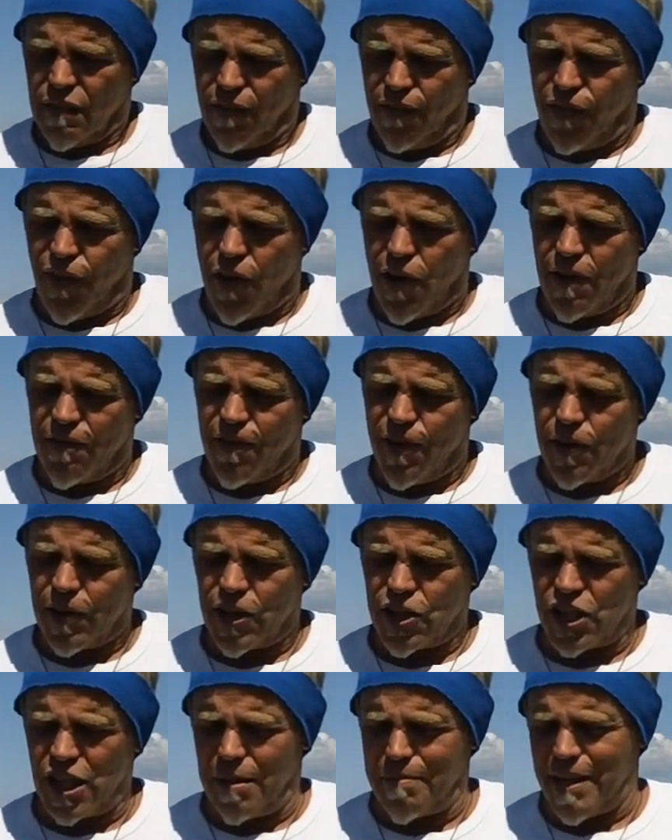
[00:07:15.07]
For
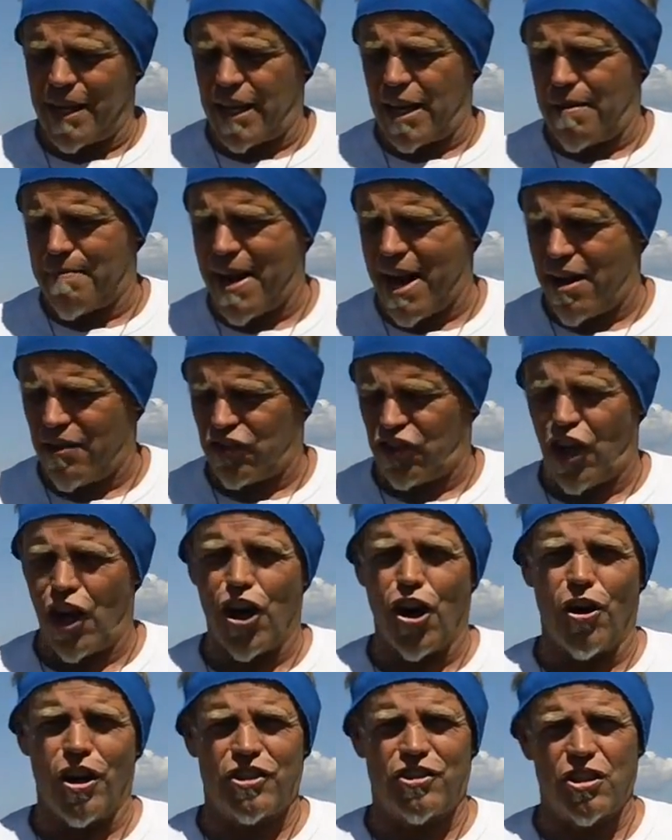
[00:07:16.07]
Fukushima to come out and say,
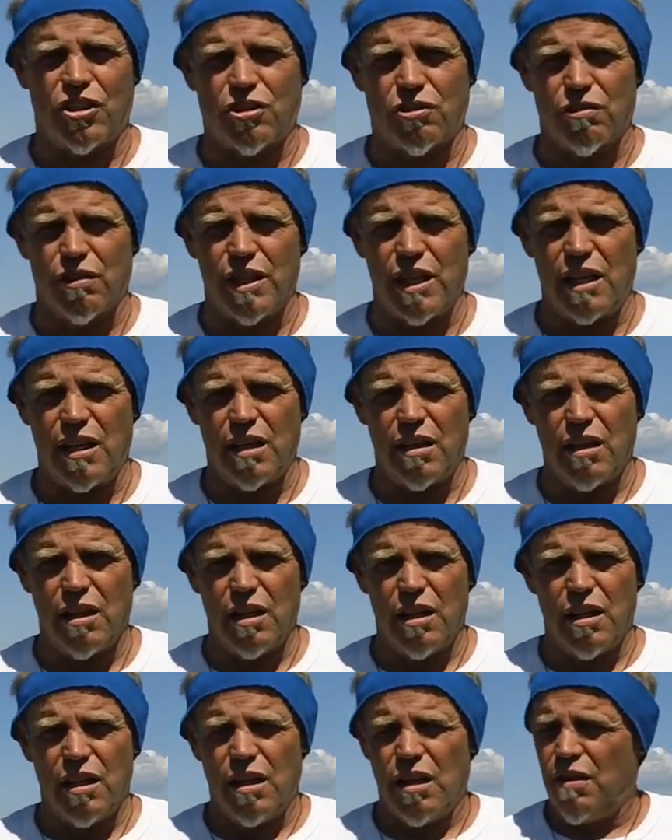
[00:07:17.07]
oh, it's a three
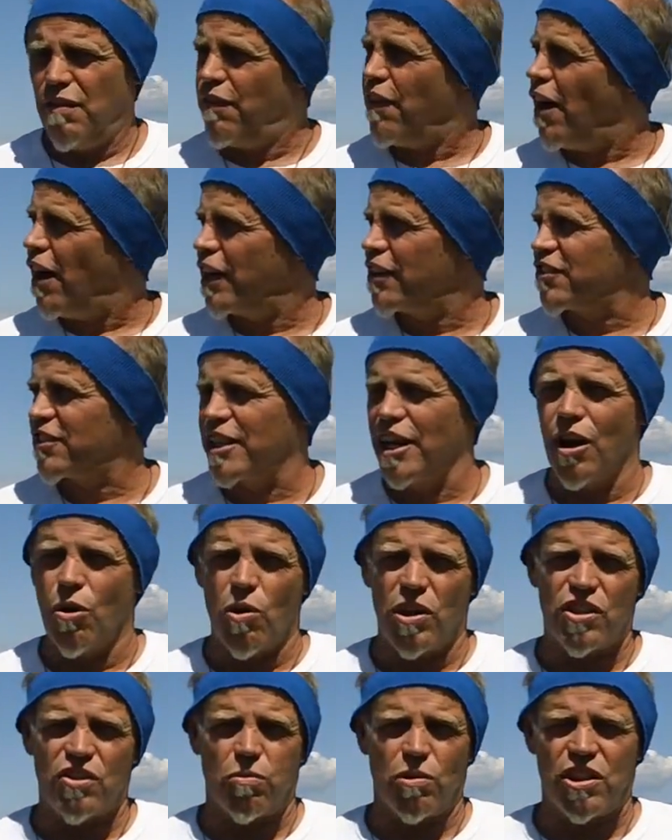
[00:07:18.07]
on a scale
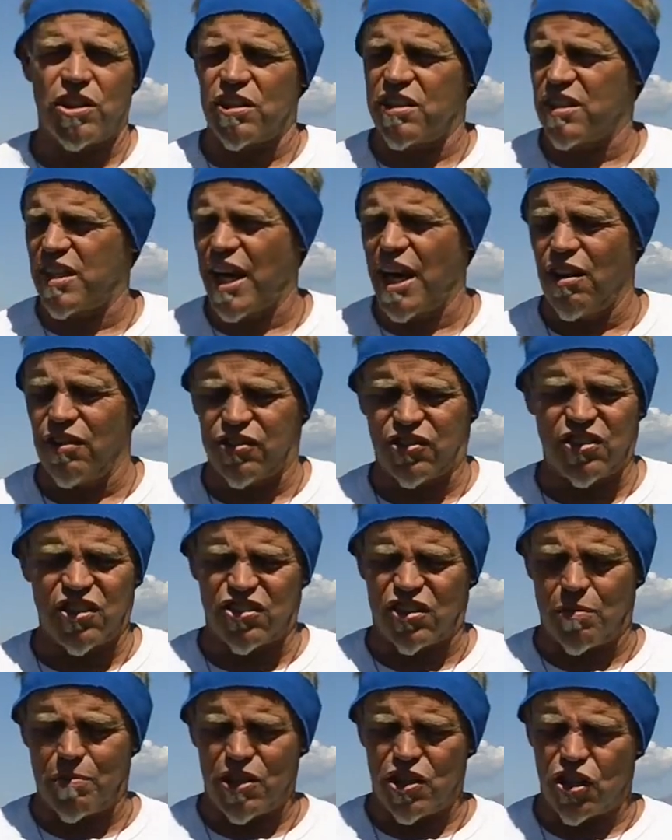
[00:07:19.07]
when it's with the scale
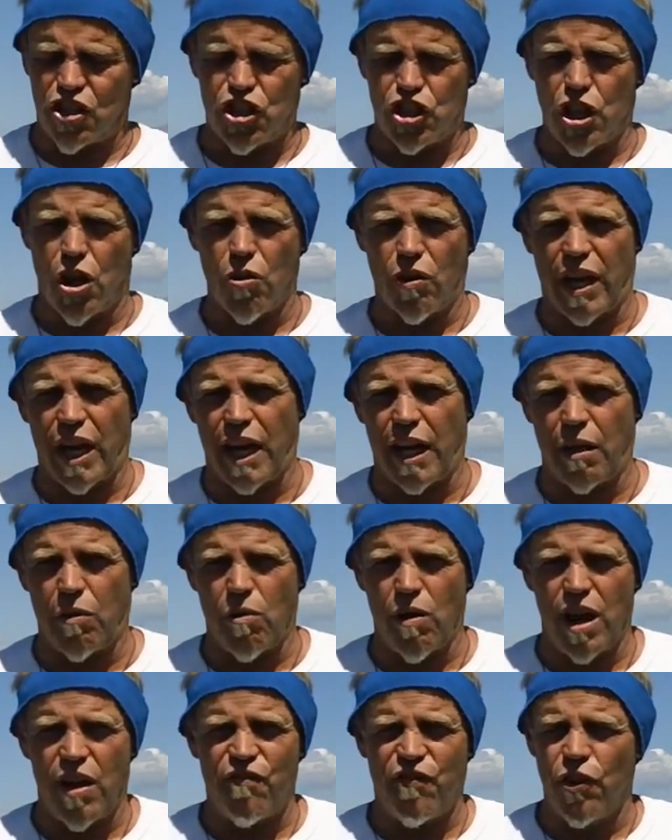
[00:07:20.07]
system is a joke
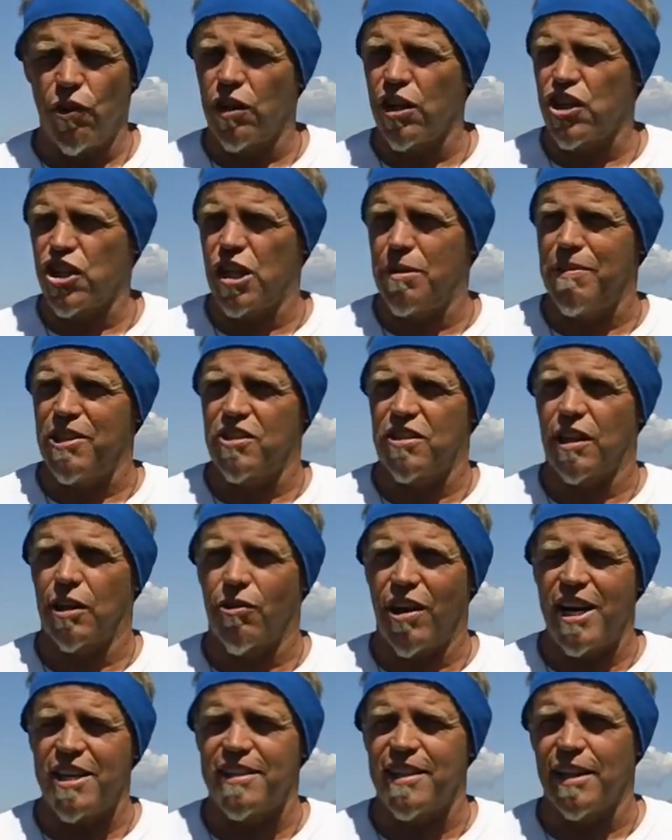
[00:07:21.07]
anyway. Fukushima is the
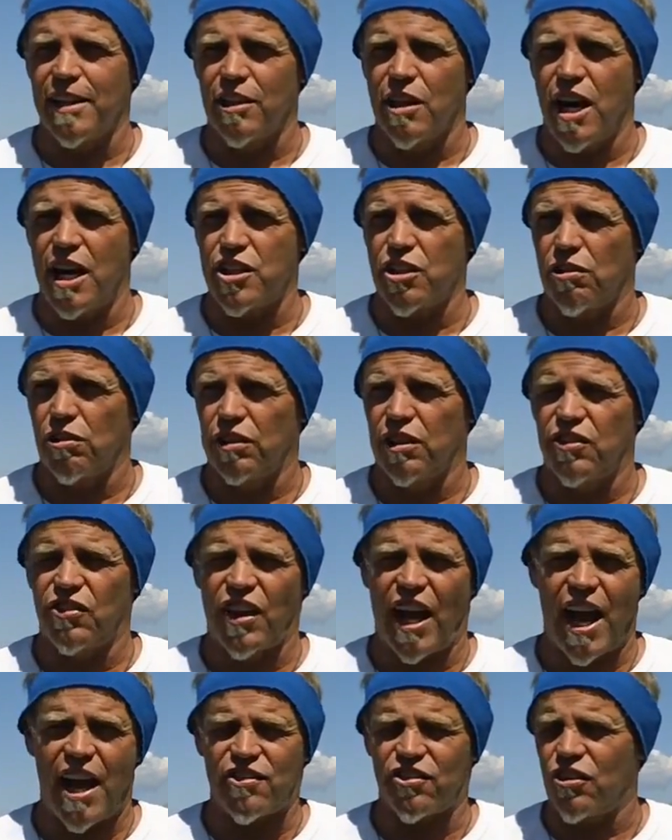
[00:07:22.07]
greatest ecological
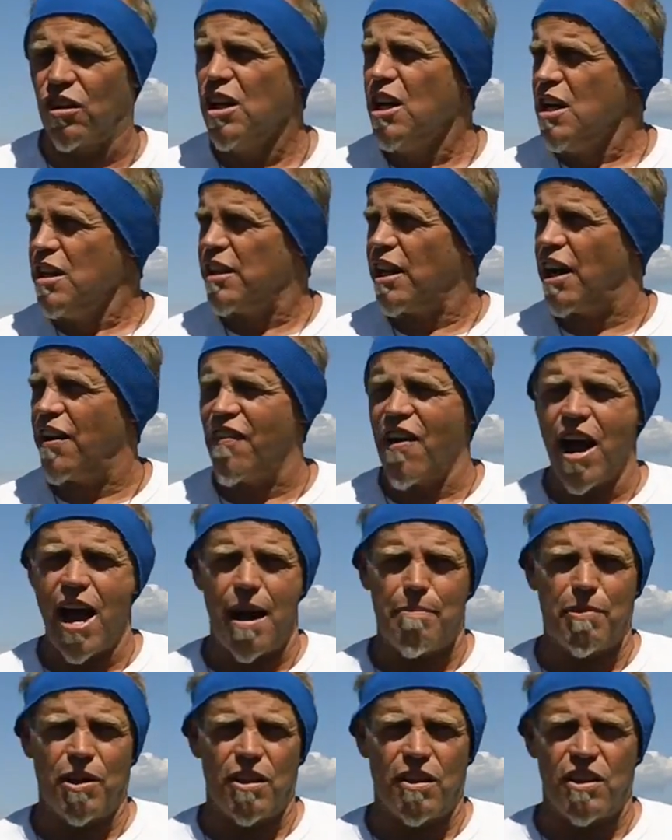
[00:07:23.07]
disaster that ever
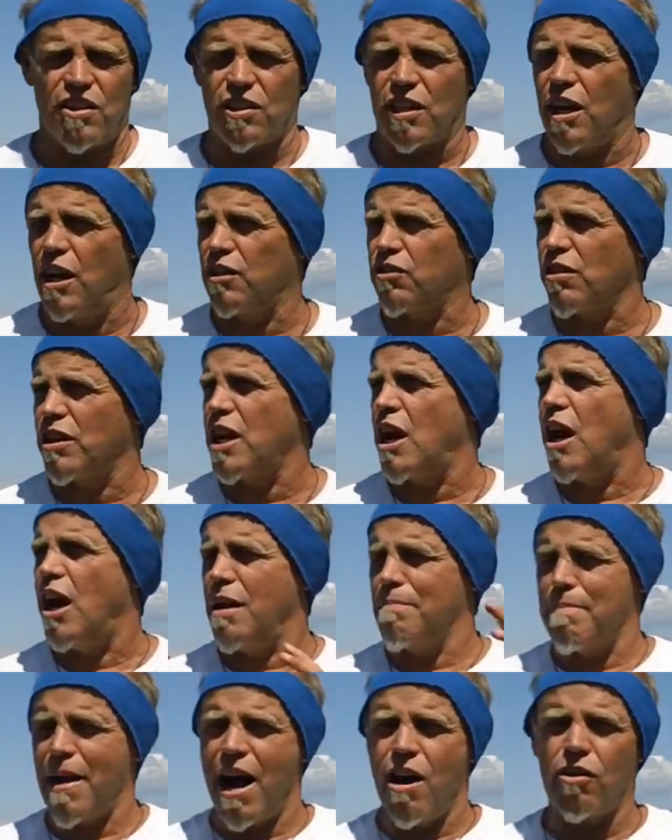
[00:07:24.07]
happened to this country
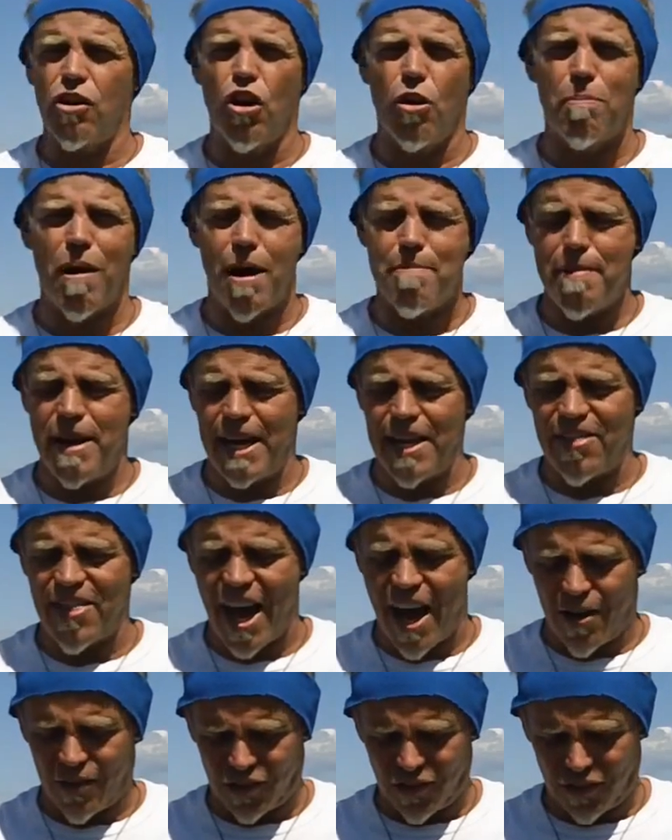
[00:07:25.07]
on Balco by many
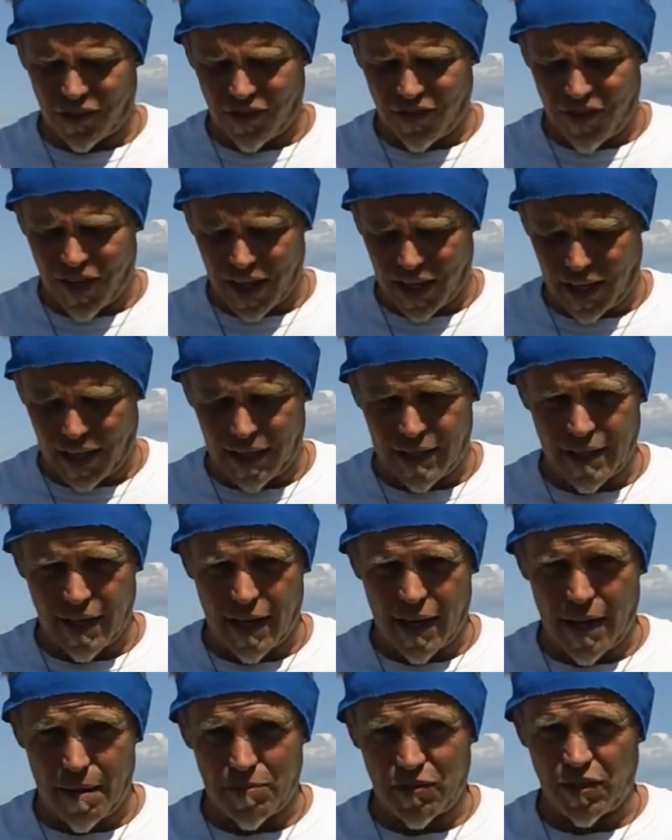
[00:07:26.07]
thousands of fucking
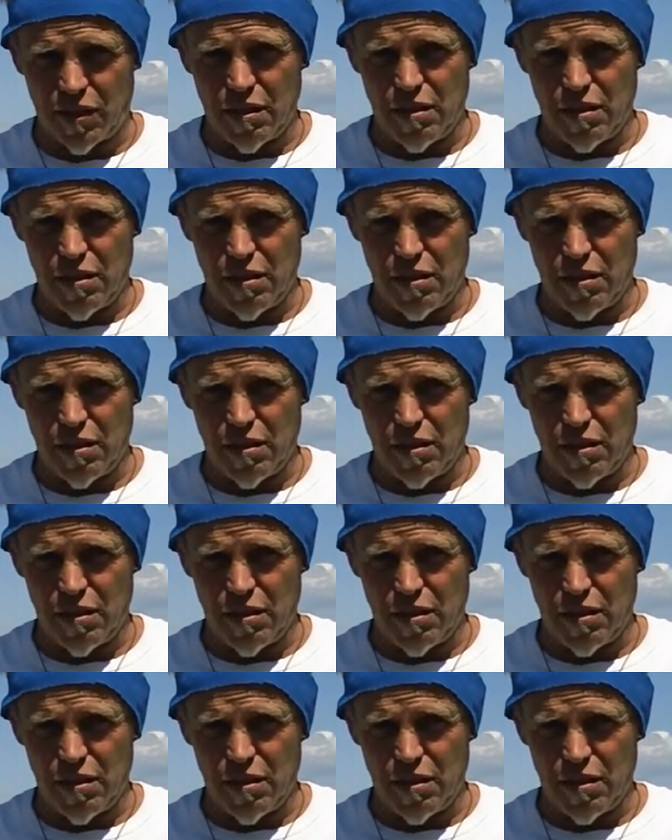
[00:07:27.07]
times.